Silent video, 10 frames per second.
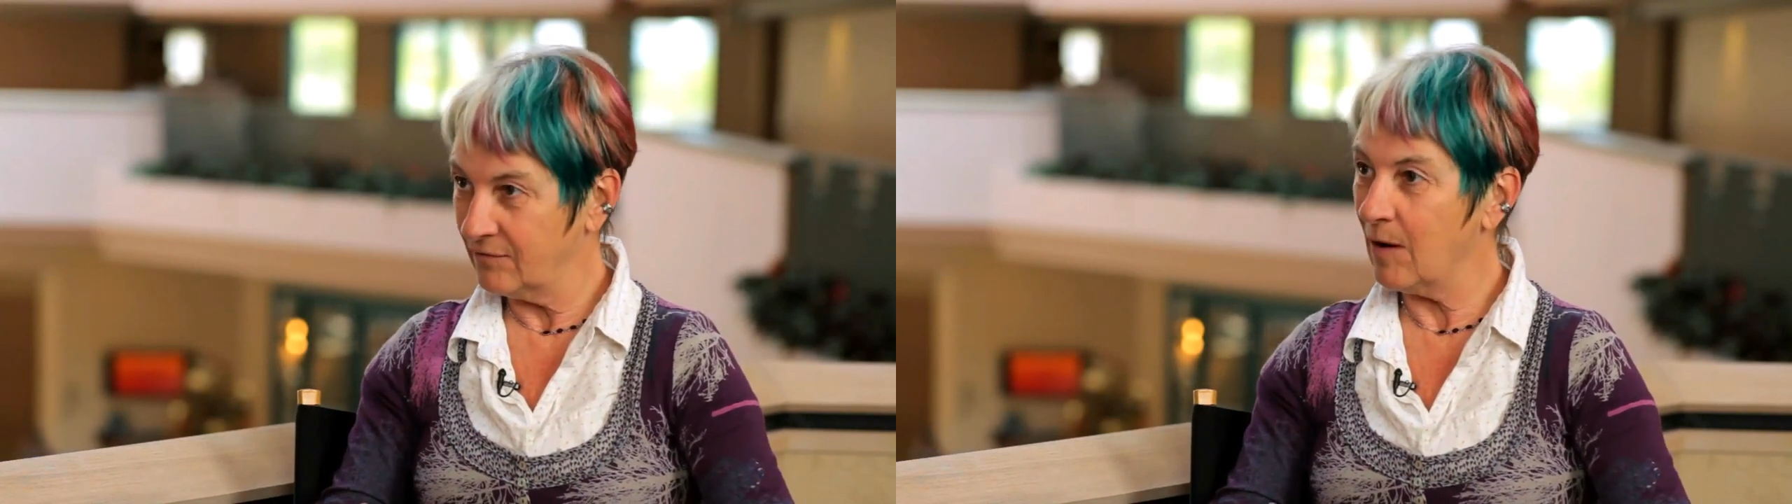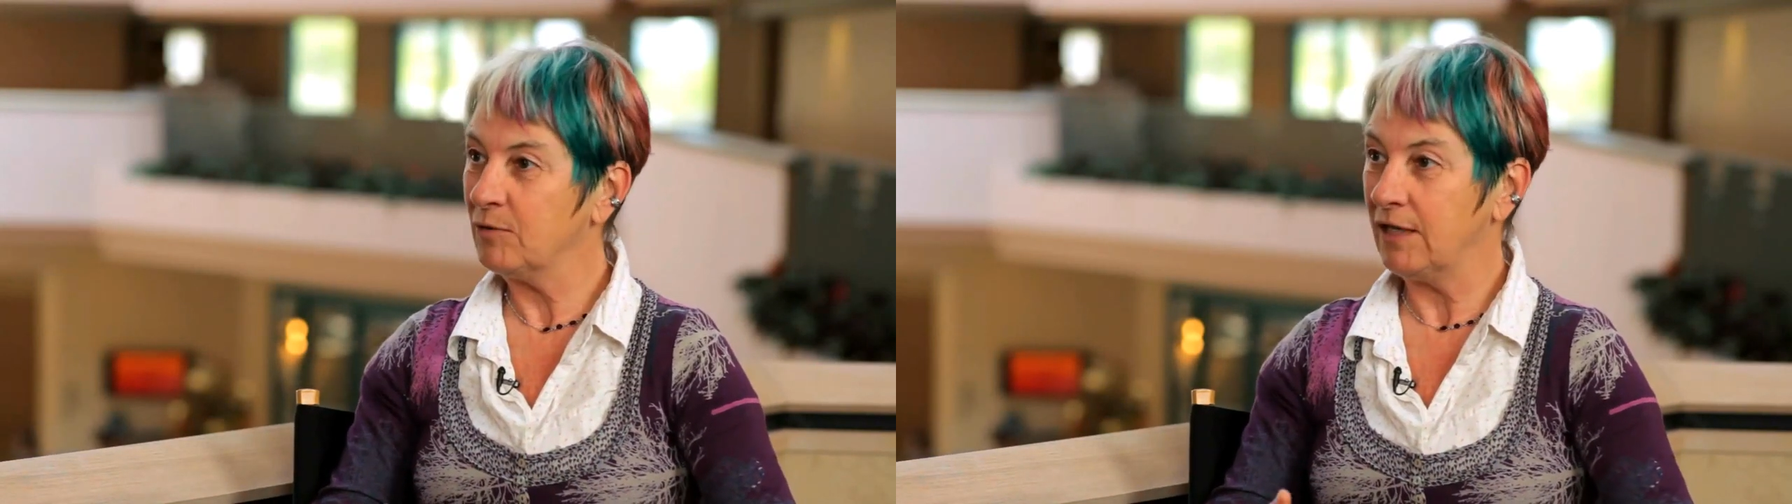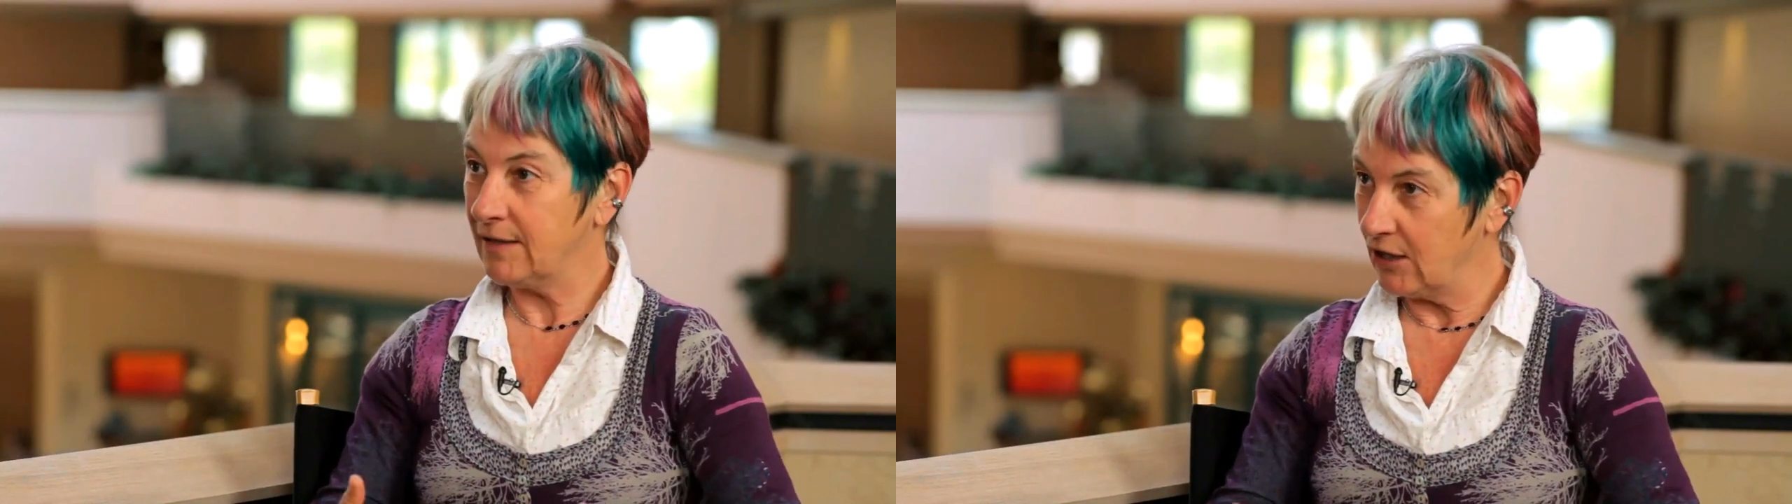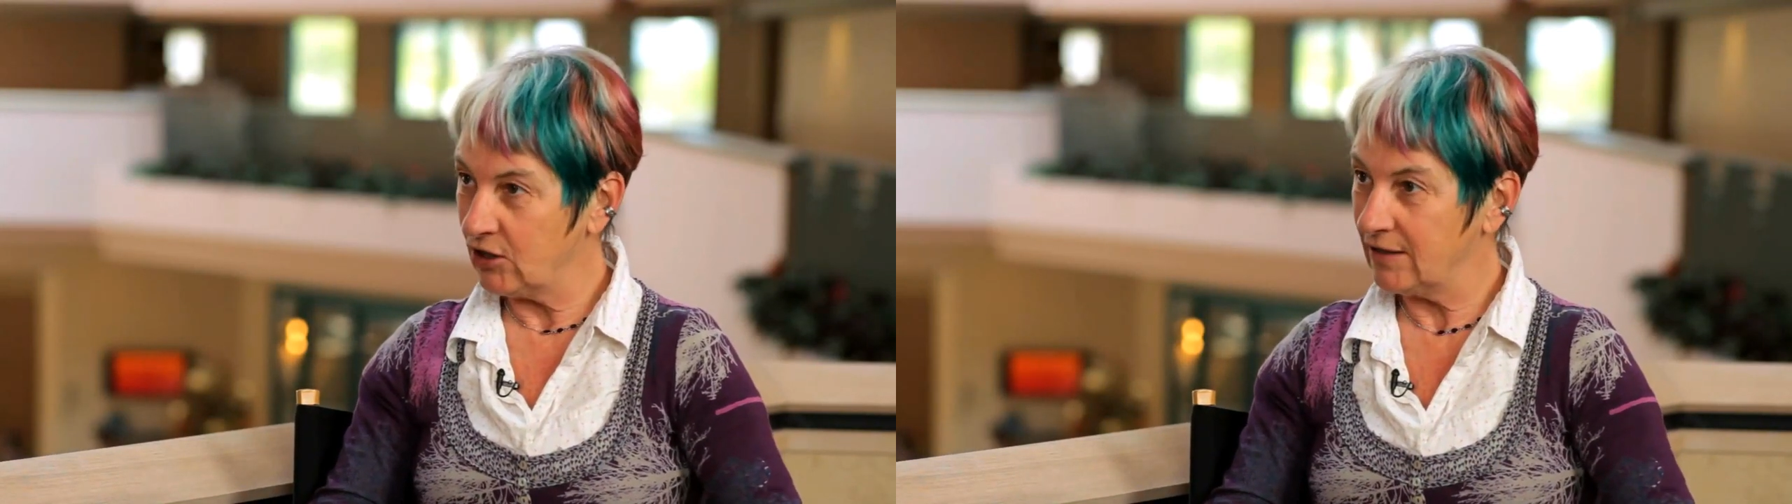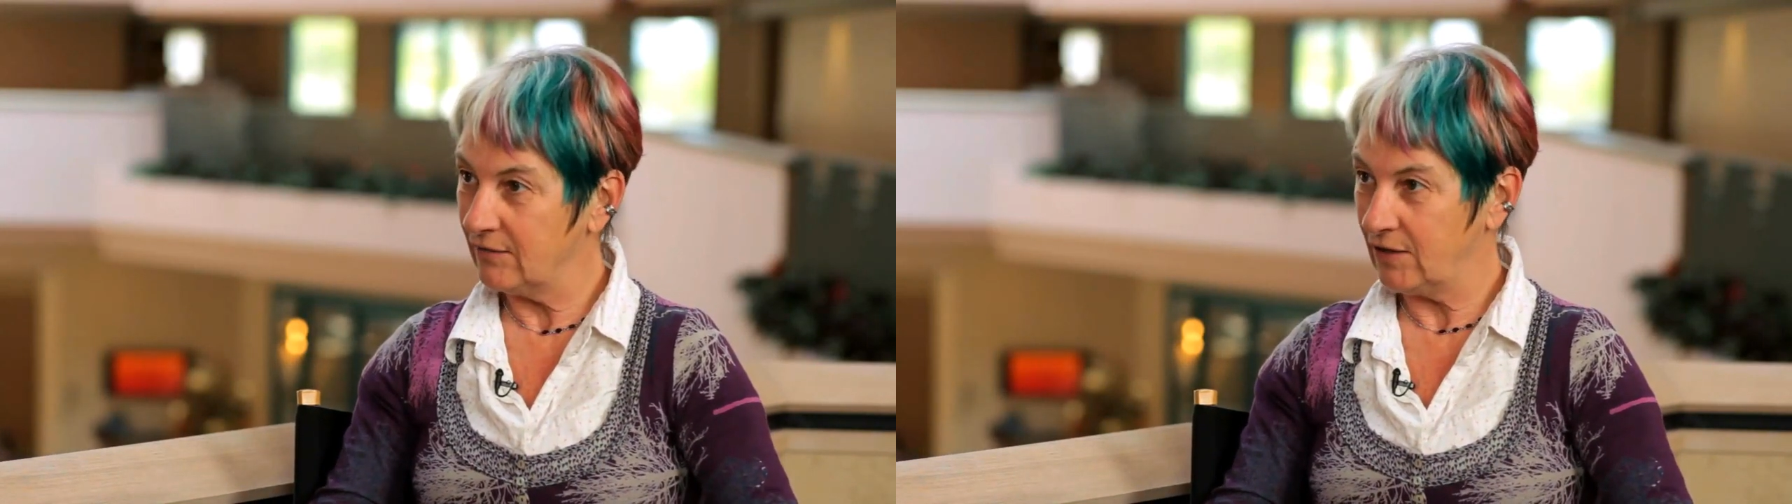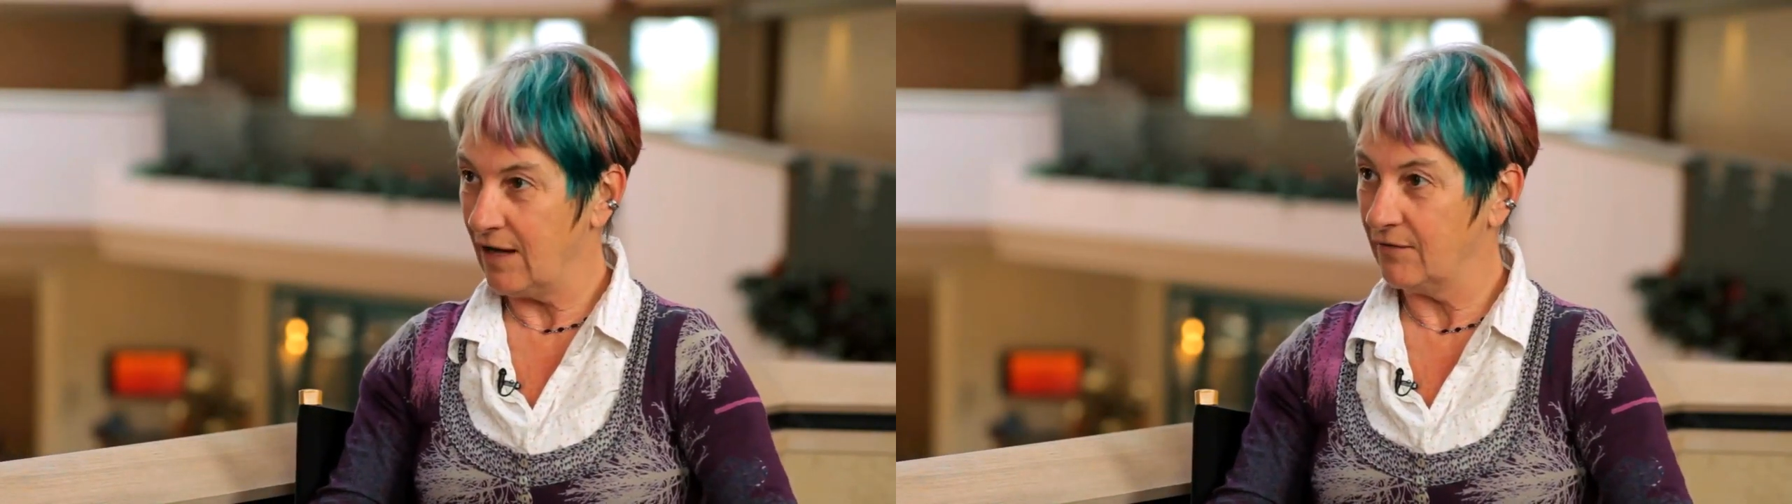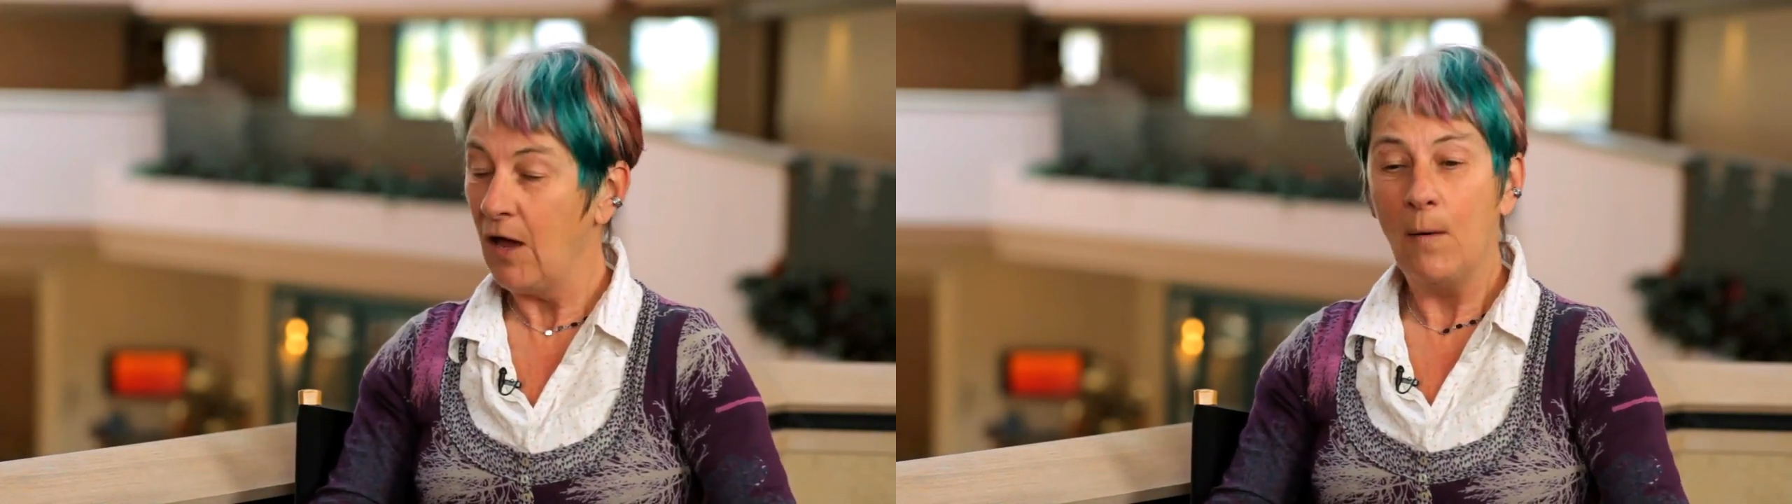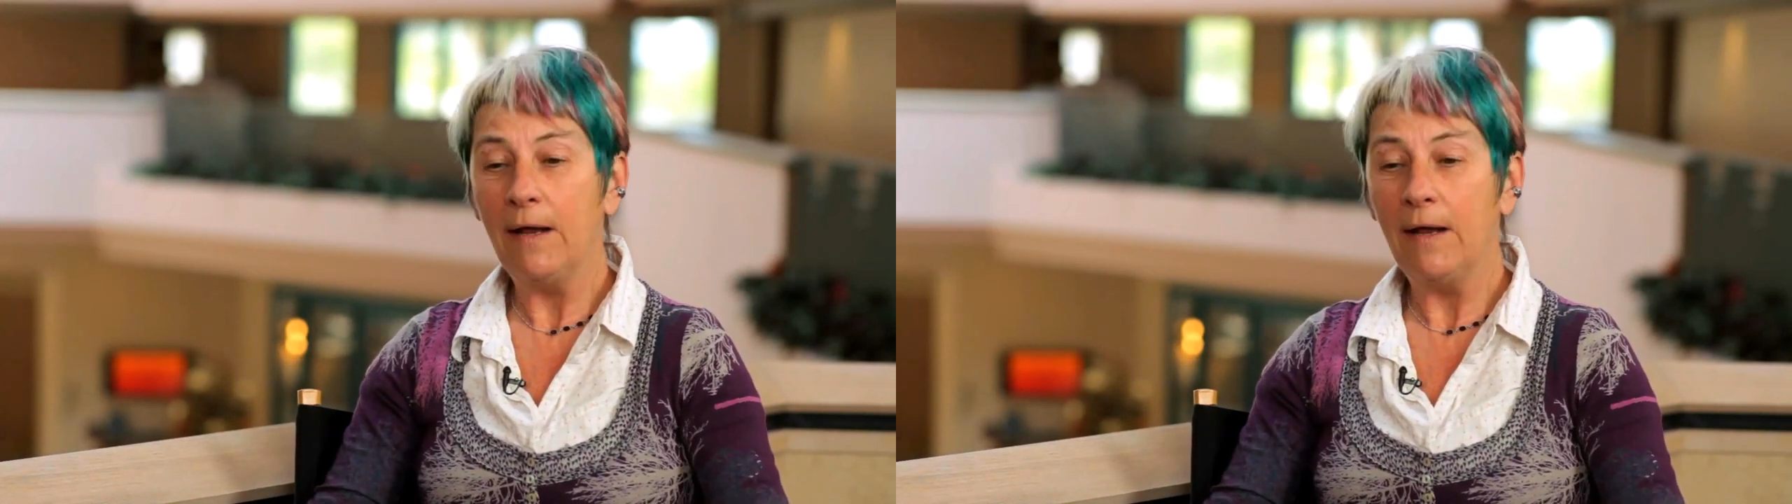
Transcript: representations of self.